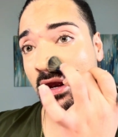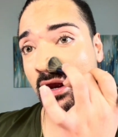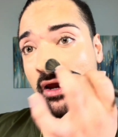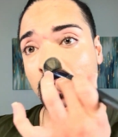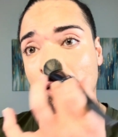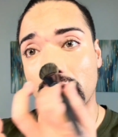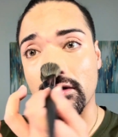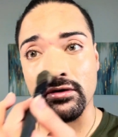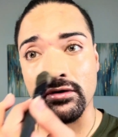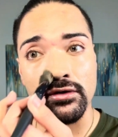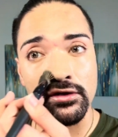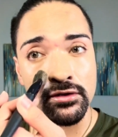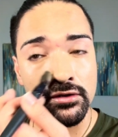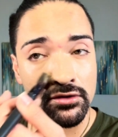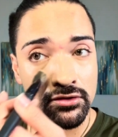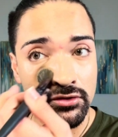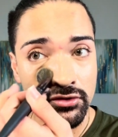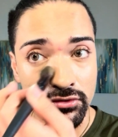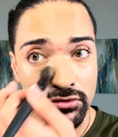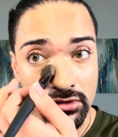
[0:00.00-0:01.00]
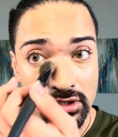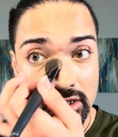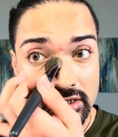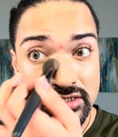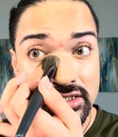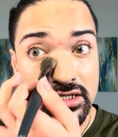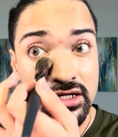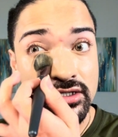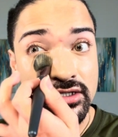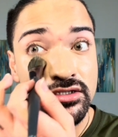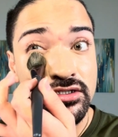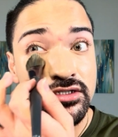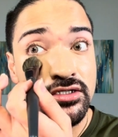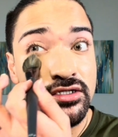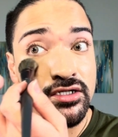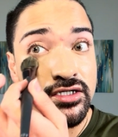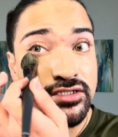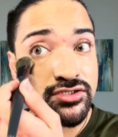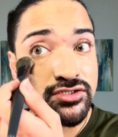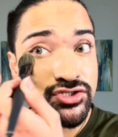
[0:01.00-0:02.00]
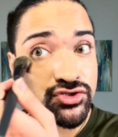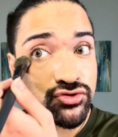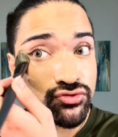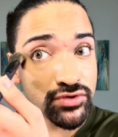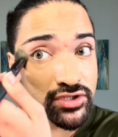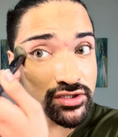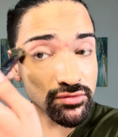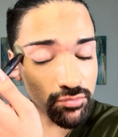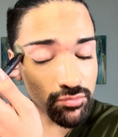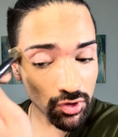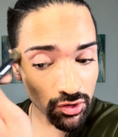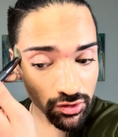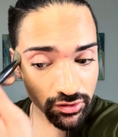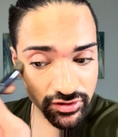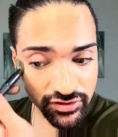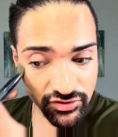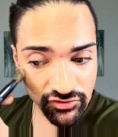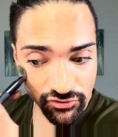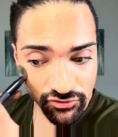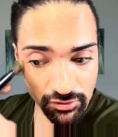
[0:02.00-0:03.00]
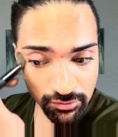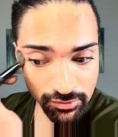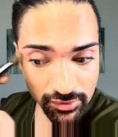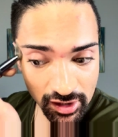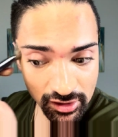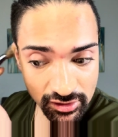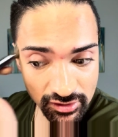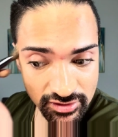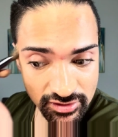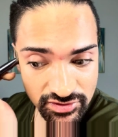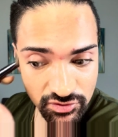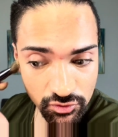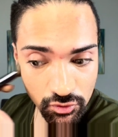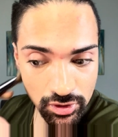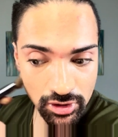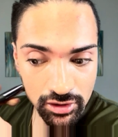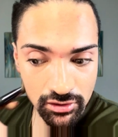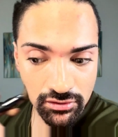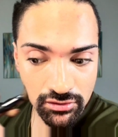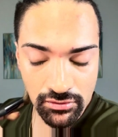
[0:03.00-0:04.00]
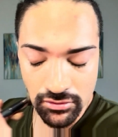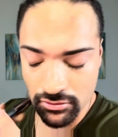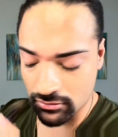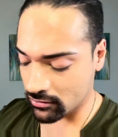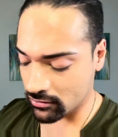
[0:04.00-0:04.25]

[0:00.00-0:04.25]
And you're less likely to get streak marks from that as well.